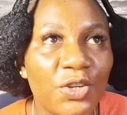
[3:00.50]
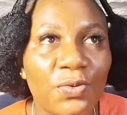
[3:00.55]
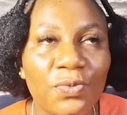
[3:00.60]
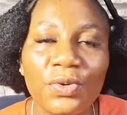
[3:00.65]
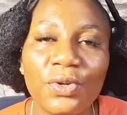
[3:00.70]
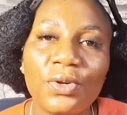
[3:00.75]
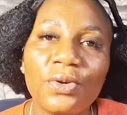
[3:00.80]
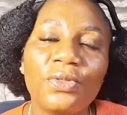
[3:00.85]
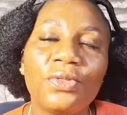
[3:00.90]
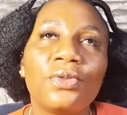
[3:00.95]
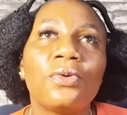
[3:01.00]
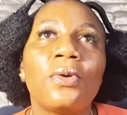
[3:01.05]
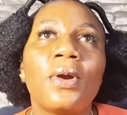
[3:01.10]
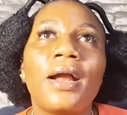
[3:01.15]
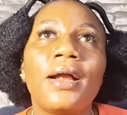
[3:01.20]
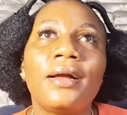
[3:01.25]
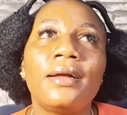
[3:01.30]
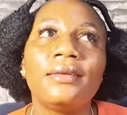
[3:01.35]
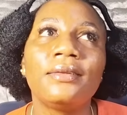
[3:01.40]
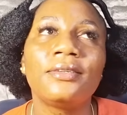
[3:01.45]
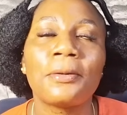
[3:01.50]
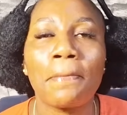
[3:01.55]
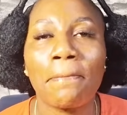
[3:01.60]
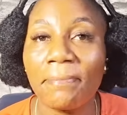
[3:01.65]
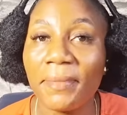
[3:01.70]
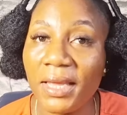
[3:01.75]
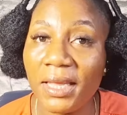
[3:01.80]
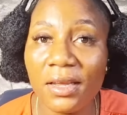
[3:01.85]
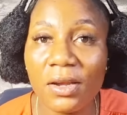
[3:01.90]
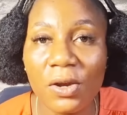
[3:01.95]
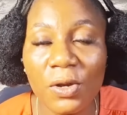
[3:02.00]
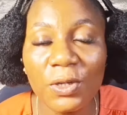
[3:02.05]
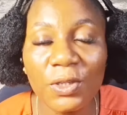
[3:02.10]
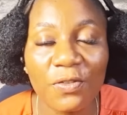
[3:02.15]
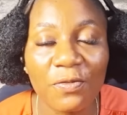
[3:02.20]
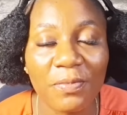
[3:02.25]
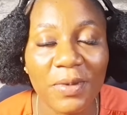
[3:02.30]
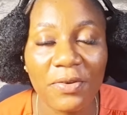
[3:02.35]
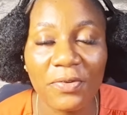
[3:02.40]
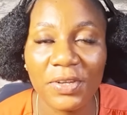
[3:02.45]
you will not know. And in the course
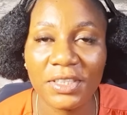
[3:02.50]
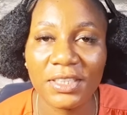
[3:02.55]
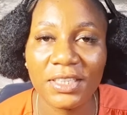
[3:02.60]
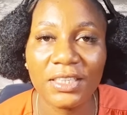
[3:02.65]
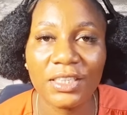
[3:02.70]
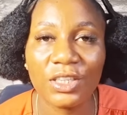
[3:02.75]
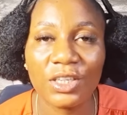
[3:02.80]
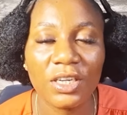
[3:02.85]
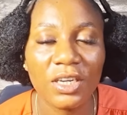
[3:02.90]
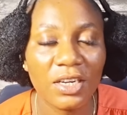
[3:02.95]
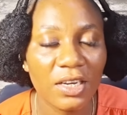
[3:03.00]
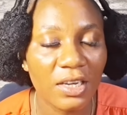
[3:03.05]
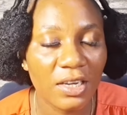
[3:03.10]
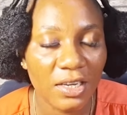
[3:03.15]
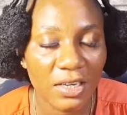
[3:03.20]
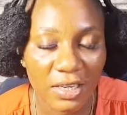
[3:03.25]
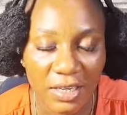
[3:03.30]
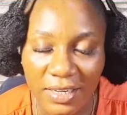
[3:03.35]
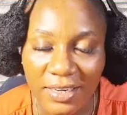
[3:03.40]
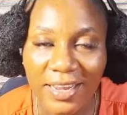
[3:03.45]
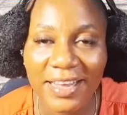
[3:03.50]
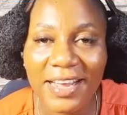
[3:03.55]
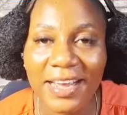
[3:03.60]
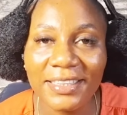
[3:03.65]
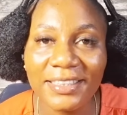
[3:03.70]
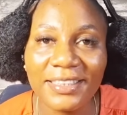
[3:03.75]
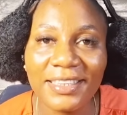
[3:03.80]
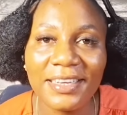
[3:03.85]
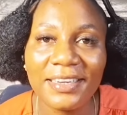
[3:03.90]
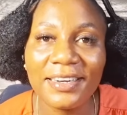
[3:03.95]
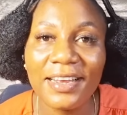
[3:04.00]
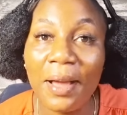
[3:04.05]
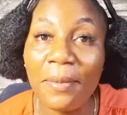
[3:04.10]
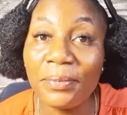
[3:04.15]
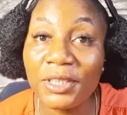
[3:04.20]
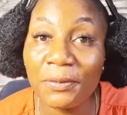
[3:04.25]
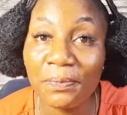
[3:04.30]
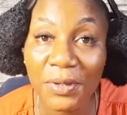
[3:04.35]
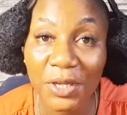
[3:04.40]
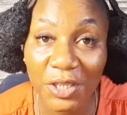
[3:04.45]
of my research, like I said,
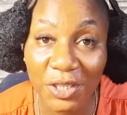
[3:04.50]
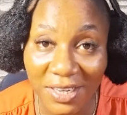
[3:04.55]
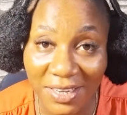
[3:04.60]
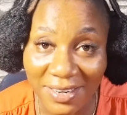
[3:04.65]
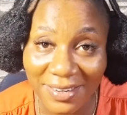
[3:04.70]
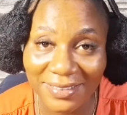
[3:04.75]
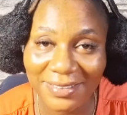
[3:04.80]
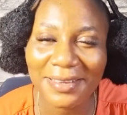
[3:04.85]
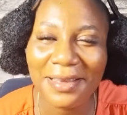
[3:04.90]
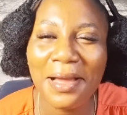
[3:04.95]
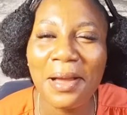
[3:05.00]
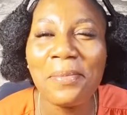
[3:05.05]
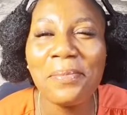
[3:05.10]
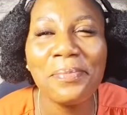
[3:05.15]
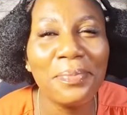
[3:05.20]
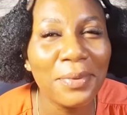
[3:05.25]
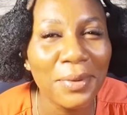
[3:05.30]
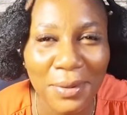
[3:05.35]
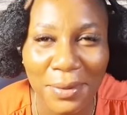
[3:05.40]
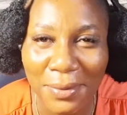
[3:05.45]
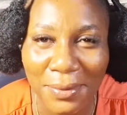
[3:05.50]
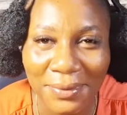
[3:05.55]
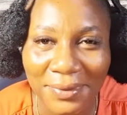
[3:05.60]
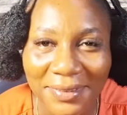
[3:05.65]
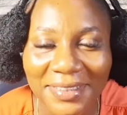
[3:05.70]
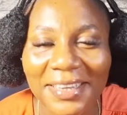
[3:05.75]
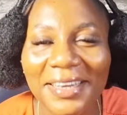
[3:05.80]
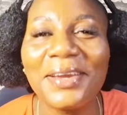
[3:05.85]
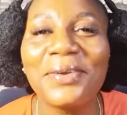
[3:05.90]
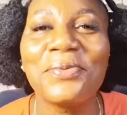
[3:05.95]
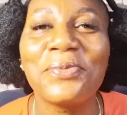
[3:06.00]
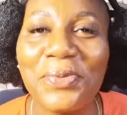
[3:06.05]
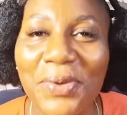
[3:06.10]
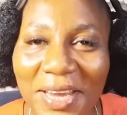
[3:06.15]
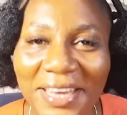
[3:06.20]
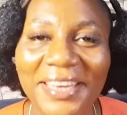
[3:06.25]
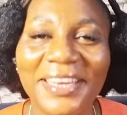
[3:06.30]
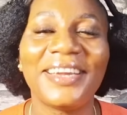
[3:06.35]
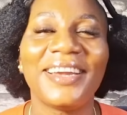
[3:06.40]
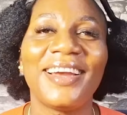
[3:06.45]
I'm speechless. I'm blown
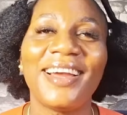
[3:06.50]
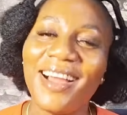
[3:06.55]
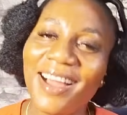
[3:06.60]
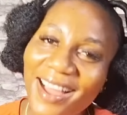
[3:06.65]
away.